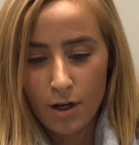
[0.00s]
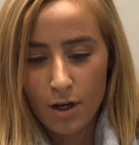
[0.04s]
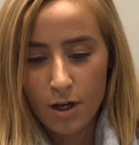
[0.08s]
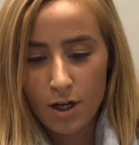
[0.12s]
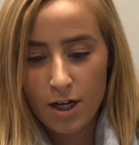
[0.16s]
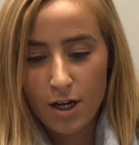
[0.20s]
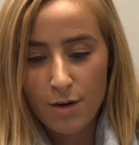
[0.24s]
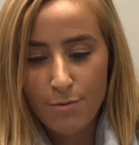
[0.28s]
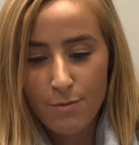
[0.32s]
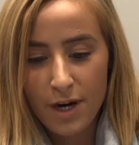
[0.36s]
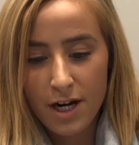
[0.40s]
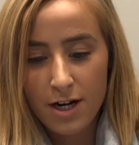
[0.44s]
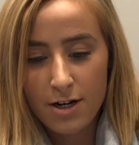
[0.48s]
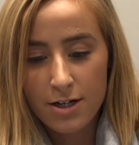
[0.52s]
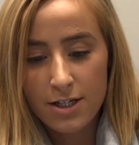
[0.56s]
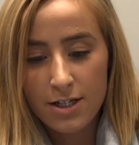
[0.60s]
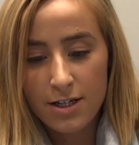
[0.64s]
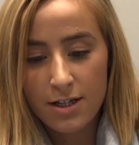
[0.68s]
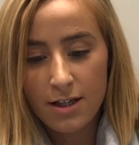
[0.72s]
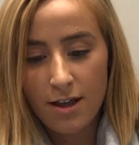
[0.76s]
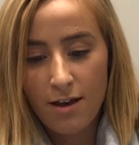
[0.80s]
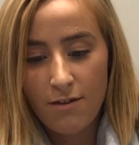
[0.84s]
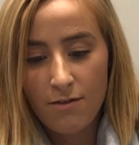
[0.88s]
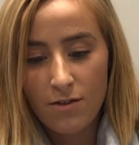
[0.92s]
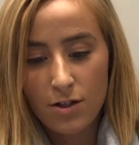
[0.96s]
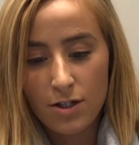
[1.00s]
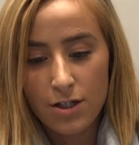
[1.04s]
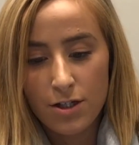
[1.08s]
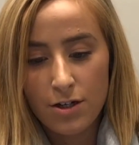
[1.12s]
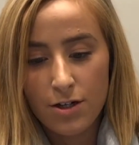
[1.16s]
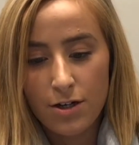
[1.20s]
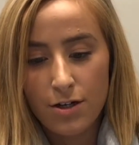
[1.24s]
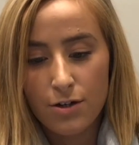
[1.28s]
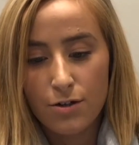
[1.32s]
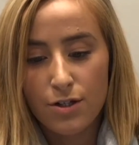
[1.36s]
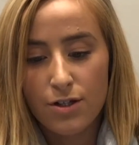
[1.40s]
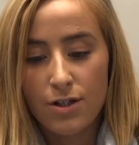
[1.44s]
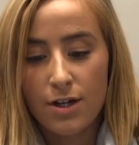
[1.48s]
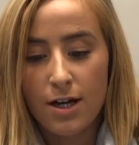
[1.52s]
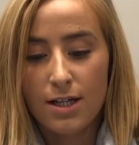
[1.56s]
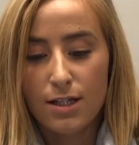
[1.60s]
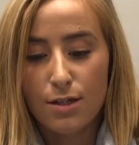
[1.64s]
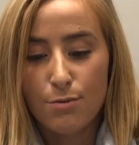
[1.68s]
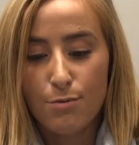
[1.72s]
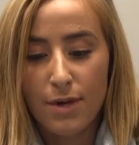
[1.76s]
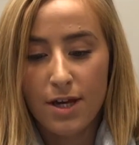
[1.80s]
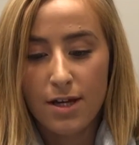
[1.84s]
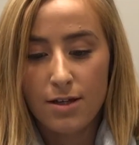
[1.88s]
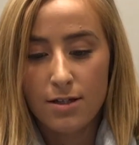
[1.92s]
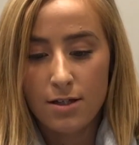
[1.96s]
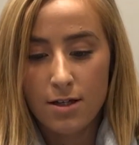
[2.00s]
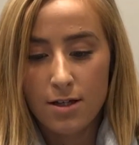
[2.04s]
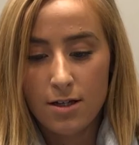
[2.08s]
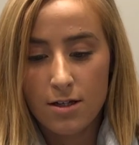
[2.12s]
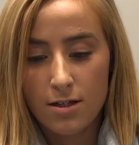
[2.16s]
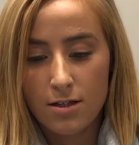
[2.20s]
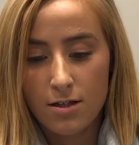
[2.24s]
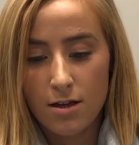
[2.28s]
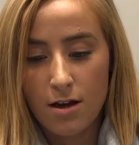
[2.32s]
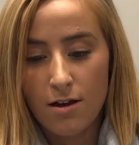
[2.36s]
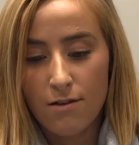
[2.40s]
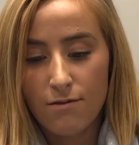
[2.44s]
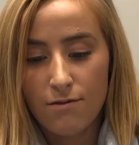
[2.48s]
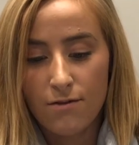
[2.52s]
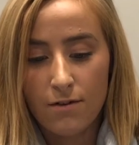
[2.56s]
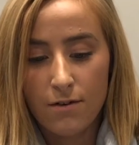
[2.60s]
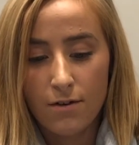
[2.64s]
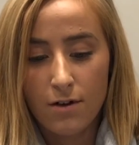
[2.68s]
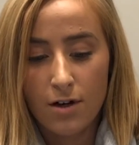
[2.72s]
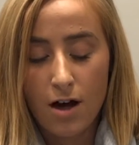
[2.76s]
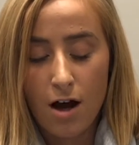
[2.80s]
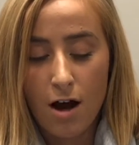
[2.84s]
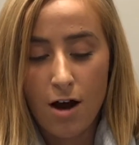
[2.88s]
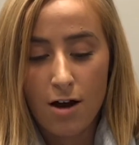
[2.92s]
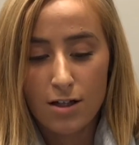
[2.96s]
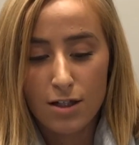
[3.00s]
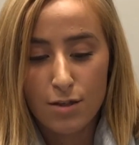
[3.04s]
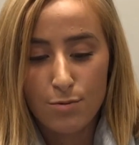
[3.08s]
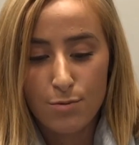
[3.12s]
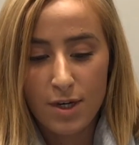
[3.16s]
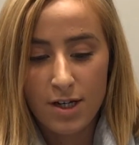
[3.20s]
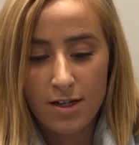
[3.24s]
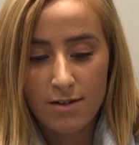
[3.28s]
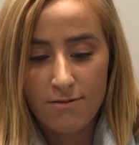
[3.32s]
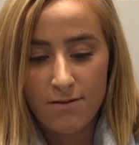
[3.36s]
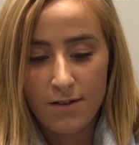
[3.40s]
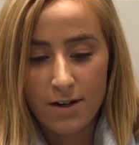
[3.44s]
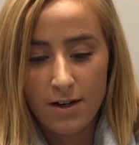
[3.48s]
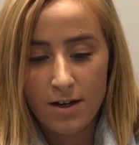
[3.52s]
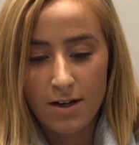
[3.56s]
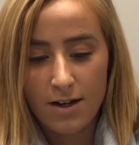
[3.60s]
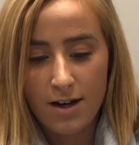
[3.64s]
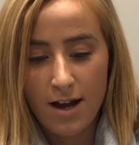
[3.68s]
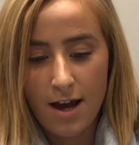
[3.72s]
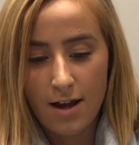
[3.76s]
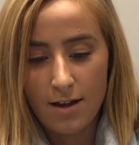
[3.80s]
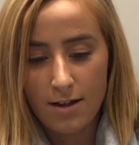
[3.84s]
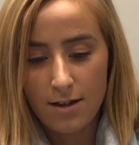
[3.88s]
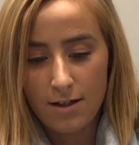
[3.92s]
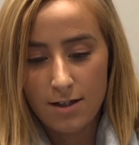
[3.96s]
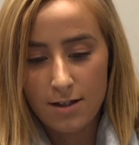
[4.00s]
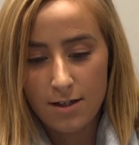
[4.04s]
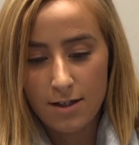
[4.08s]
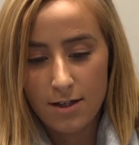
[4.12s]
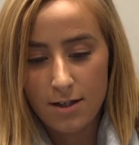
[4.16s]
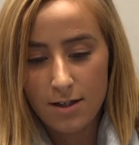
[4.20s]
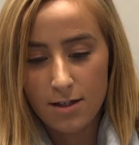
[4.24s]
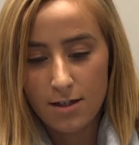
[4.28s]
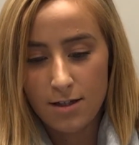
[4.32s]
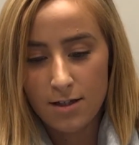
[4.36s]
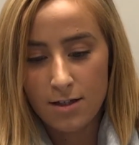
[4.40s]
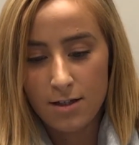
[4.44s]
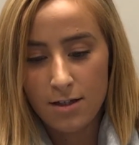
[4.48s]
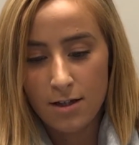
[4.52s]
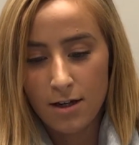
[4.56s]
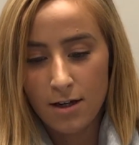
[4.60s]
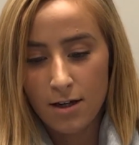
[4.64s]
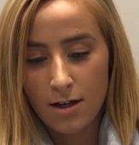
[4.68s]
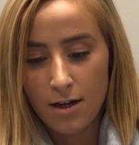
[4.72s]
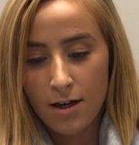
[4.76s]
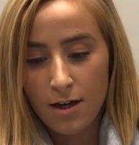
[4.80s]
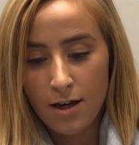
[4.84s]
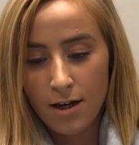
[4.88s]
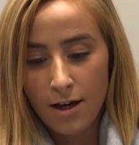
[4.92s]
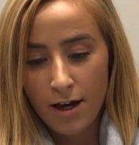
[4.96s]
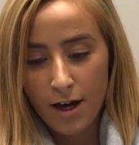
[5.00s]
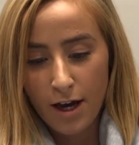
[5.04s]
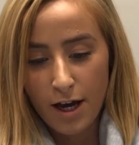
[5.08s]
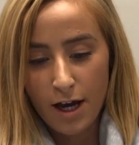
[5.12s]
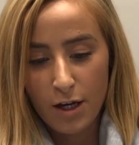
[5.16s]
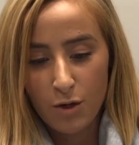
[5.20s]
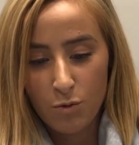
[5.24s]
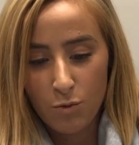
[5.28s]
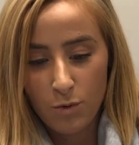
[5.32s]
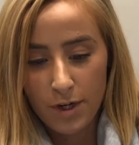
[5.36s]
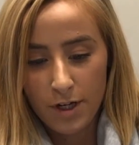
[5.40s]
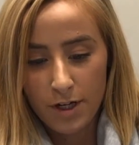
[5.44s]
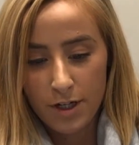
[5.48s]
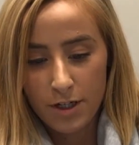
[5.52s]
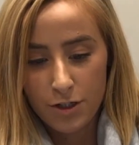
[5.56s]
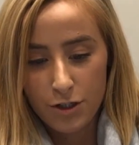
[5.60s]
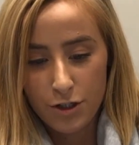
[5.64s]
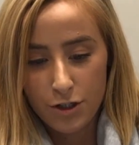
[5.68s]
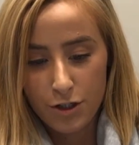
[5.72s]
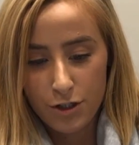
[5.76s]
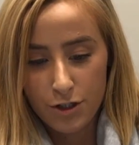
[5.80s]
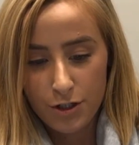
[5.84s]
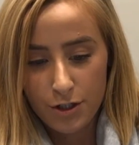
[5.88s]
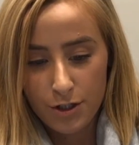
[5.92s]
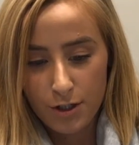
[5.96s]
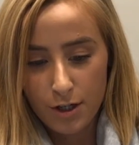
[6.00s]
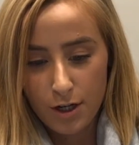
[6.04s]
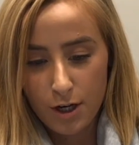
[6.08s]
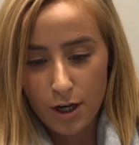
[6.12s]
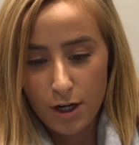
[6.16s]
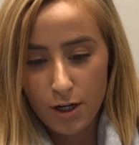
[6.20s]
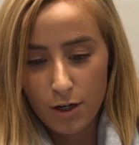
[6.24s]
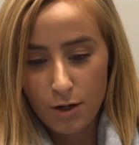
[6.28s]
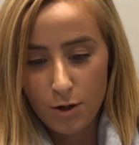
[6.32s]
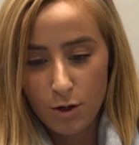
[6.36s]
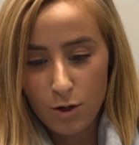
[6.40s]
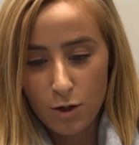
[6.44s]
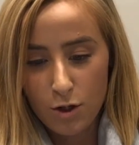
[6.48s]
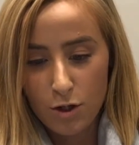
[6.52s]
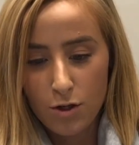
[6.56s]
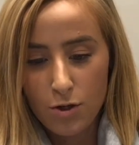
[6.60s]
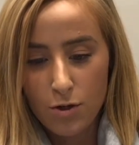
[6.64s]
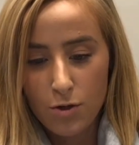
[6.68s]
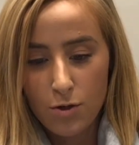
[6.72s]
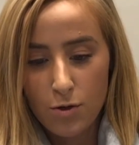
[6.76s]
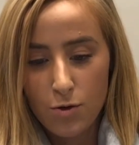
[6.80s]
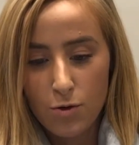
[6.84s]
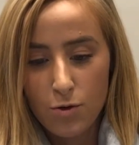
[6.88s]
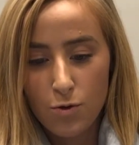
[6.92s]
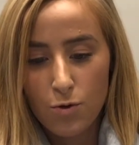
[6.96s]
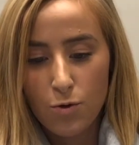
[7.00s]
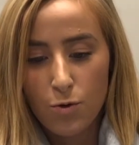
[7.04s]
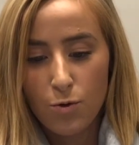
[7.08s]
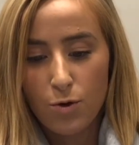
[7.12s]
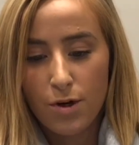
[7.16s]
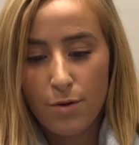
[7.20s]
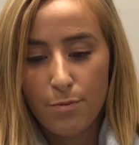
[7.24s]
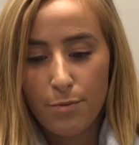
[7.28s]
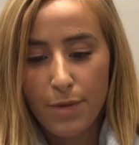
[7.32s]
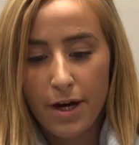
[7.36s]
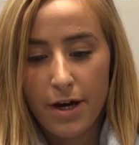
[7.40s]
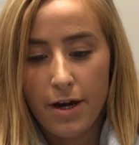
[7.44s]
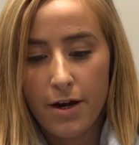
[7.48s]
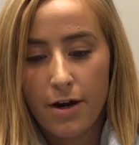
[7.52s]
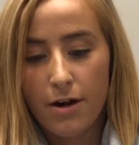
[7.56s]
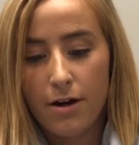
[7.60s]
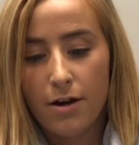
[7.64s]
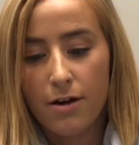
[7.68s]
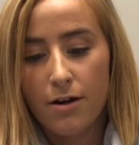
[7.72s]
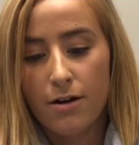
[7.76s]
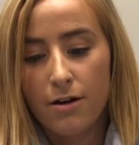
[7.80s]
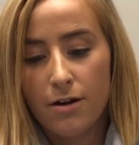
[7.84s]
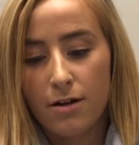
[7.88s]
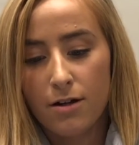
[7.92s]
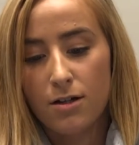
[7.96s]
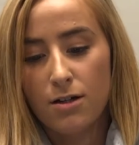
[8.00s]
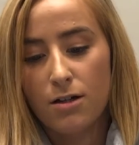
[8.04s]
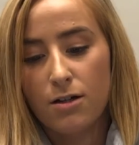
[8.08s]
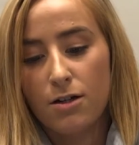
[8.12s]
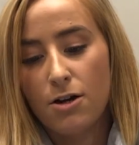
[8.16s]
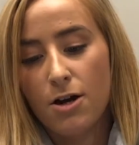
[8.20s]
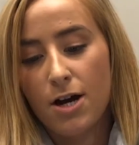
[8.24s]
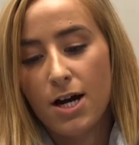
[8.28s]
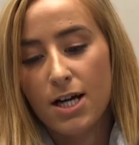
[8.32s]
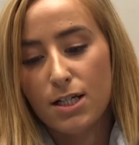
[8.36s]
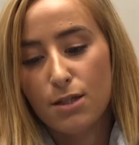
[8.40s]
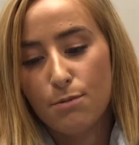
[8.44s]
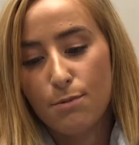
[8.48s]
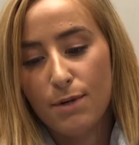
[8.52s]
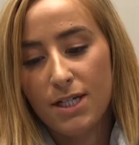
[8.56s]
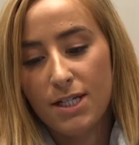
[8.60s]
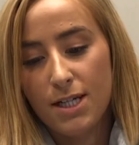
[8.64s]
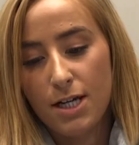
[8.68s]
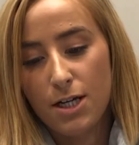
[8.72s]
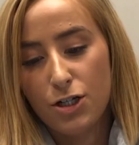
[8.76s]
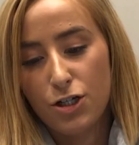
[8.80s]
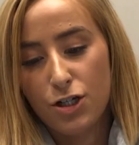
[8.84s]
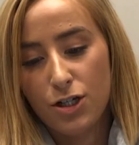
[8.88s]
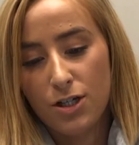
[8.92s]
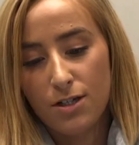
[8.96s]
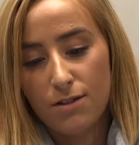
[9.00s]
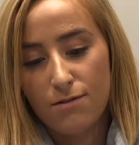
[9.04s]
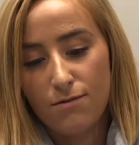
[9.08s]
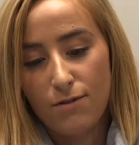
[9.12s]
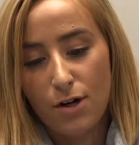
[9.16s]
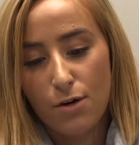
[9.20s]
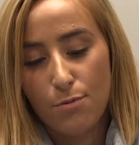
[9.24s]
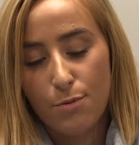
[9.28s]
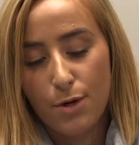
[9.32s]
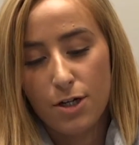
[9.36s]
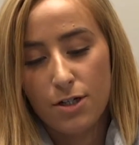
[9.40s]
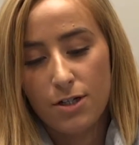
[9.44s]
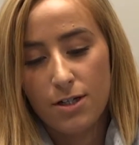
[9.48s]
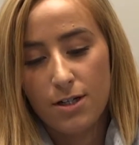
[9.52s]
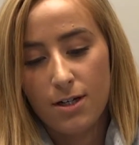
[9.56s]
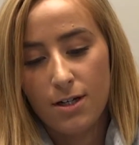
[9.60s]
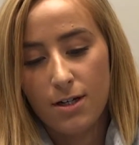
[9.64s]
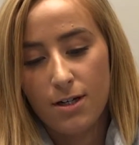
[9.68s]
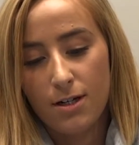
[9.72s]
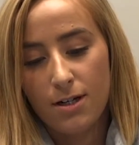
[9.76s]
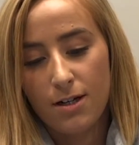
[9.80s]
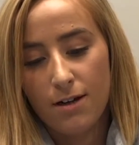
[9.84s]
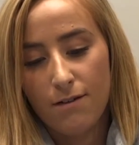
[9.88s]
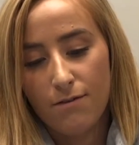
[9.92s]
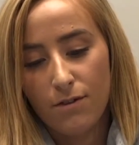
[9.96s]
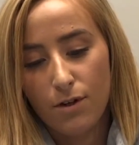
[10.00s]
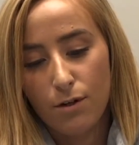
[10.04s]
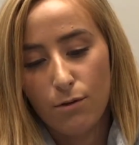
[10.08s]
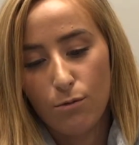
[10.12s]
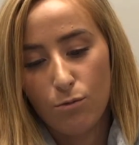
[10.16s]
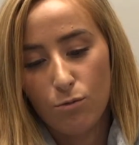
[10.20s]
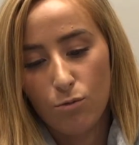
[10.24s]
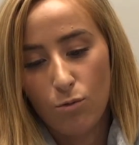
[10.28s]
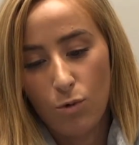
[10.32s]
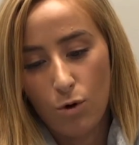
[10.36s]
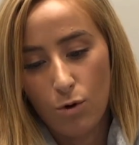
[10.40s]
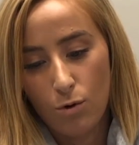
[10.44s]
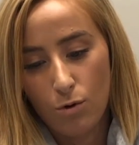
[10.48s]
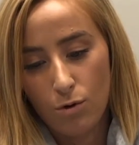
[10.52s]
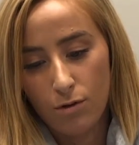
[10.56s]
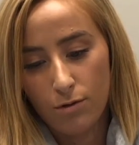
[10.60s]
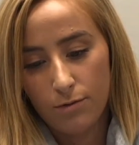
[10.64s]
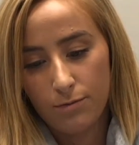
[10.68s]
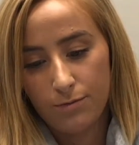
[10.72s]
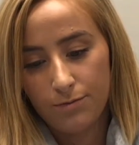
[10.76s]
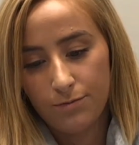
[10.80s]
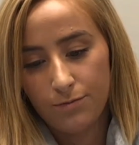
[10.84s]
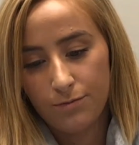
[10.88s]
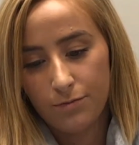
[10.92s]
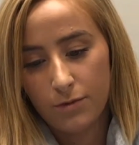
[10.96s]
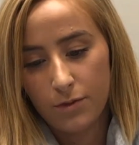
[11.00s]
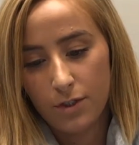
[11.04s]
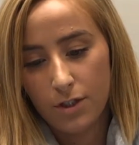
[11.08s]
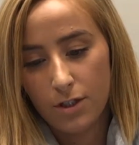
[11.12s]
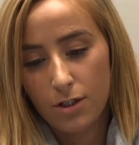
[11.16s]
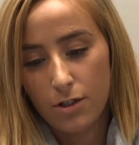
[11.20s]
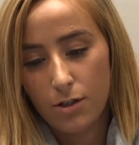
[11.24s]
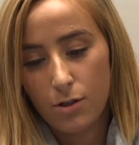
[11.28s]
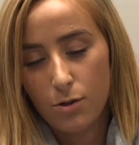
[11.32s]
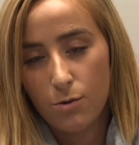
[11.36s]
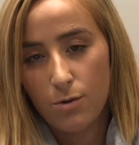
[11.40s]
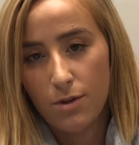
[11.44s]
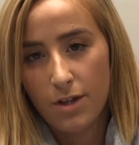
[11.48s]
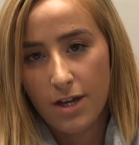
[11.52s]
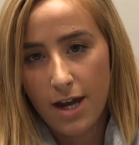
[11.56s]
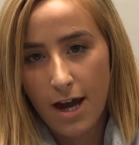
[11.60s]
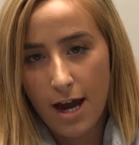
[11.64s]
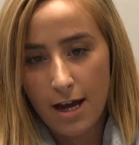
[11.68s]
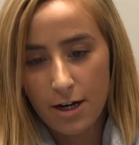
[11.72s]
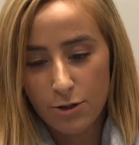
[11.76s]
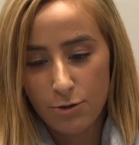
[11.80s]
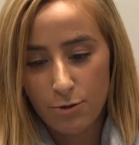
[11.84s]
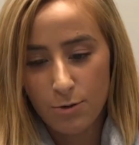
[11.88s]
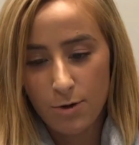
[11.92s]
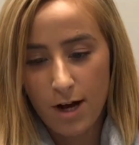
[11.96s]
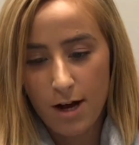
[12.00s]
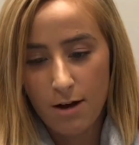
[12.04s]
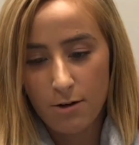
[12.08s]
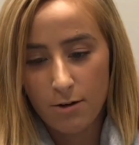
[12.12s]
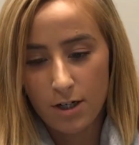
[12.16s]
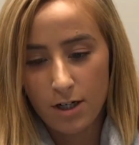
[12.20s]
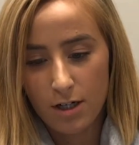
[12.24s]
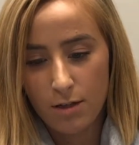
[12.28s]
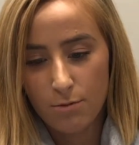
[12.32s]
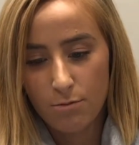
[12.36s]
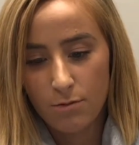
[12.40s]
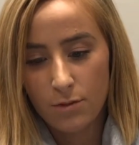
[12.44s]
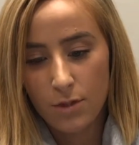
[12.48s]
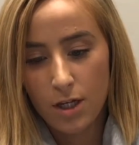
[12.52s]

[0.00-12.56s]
Comparison levels are used as a basis of cost-benefit analysis in which you compare your expectations for a person in a given role to the actual outcome.